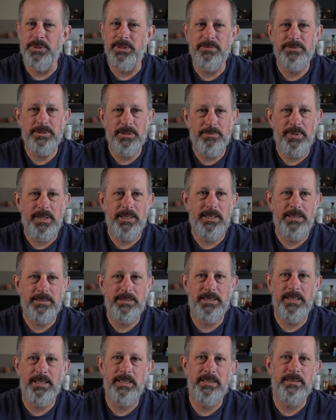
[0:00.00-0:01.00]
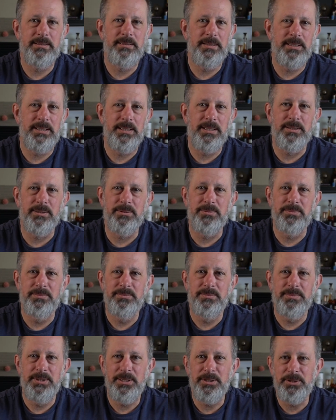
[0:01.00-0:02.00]
But if somebody said, you know,
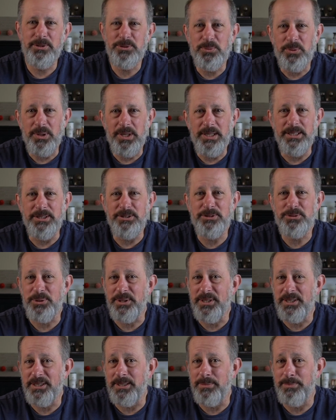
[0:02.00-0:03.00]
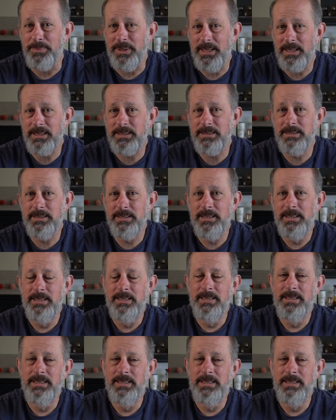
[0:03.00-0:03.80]
here's one, it's $300,